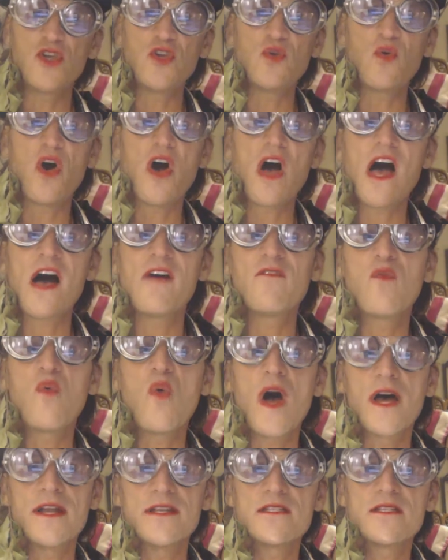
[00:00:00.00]
you have
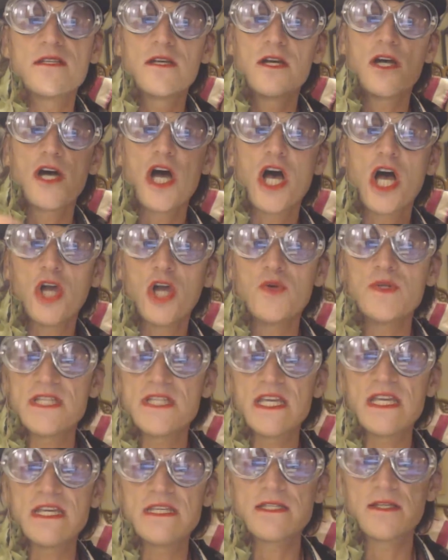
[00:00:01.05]
what?
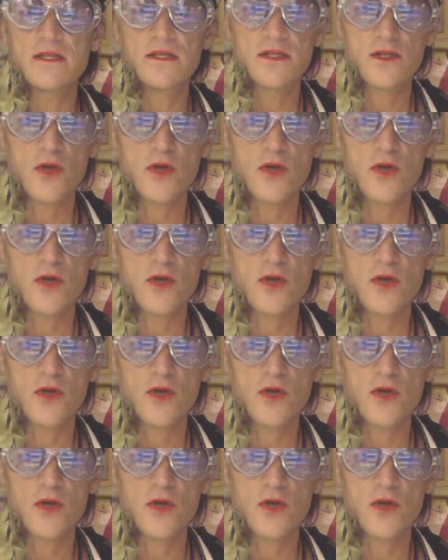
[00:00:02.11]
OD'd,